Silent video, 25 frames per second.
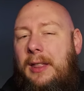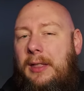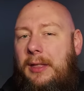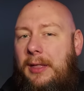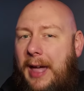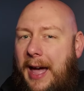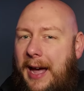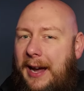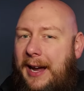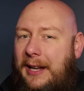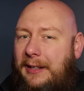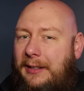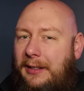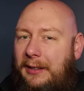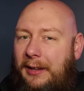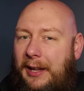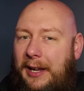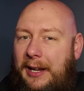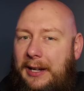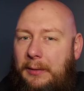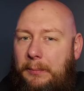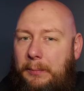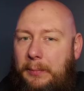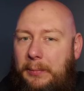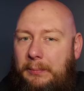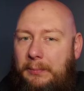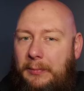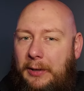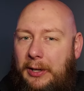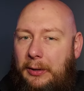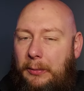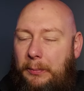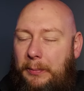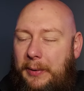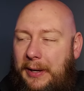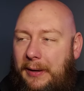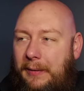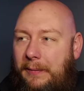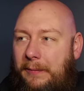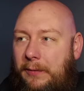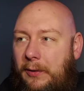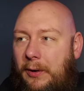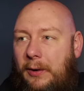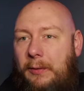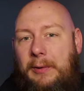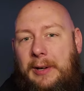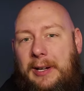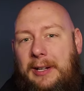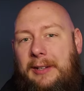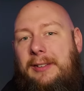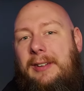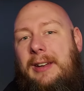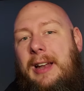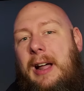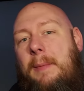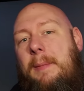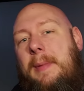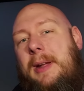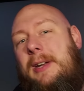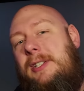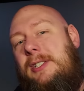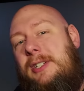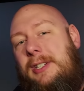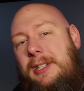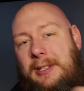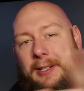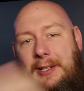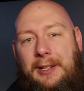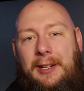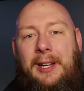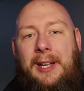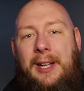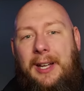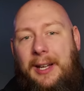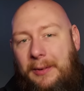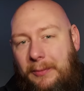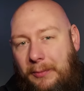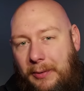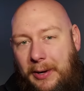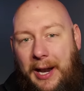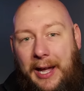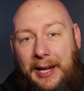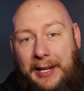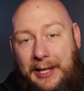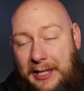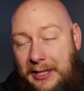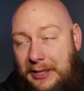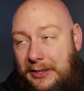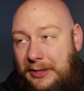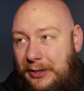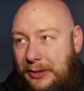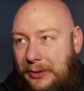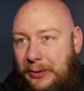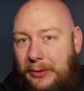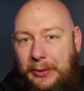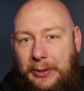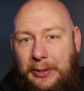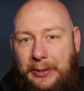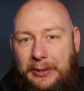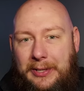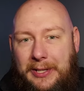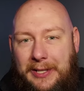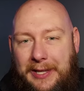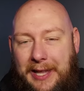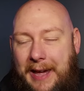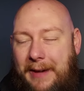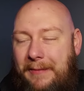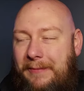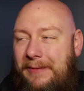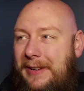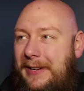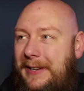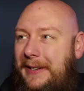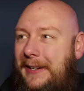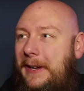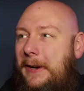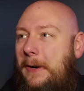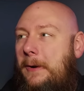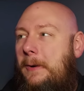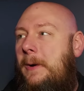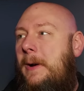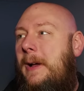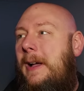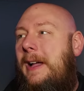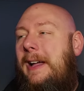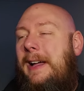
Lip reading: That got delayed a little bit for a reason I'll mention when I get to that video.